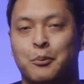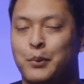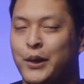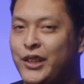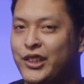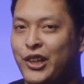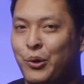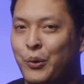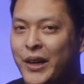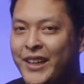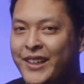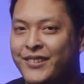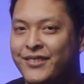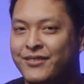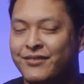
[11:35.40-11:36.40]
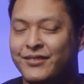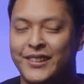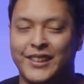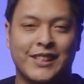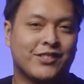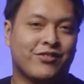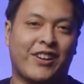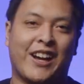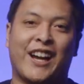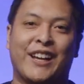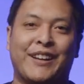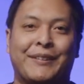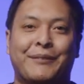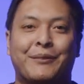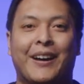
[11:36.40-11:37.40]
But you know what? It's
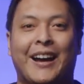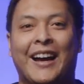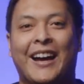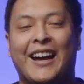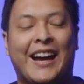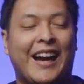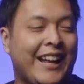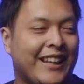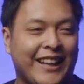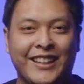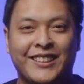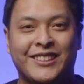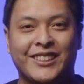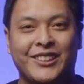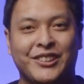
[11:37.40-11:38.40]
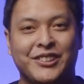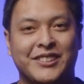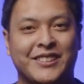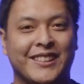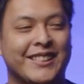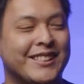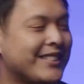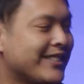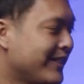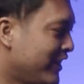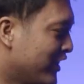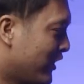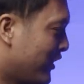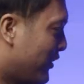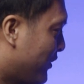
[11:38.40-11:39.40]
fine. I like to use this,
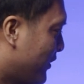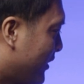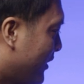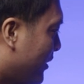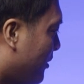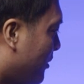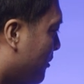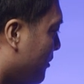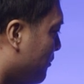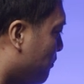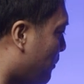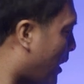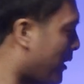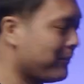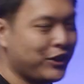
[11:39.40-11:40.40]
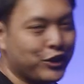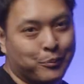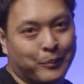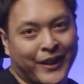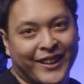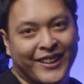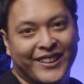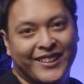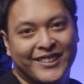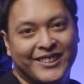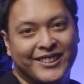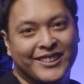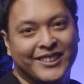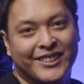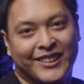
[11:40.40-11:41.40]
you know, monument
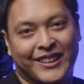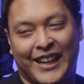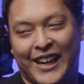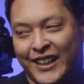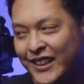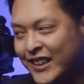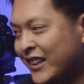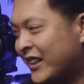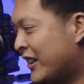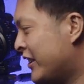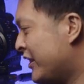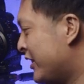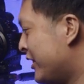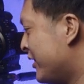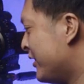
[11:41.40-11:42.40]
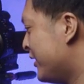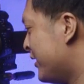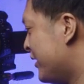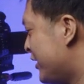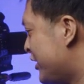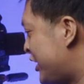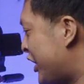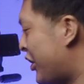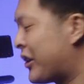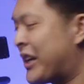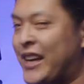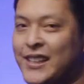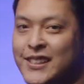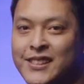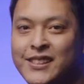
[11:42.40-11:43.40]
to kind of
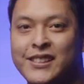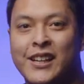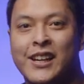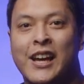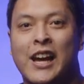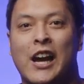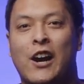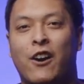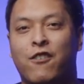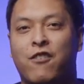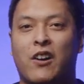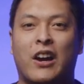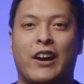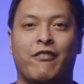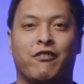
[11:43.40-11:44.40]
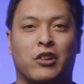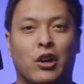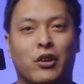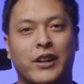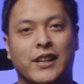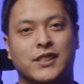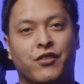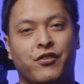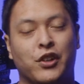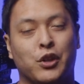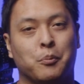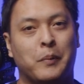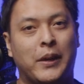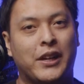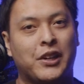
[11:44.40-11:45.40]
showcase how far I've grown as a
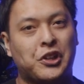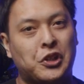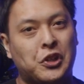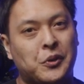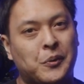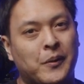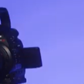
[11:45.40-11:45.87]
filmmaker.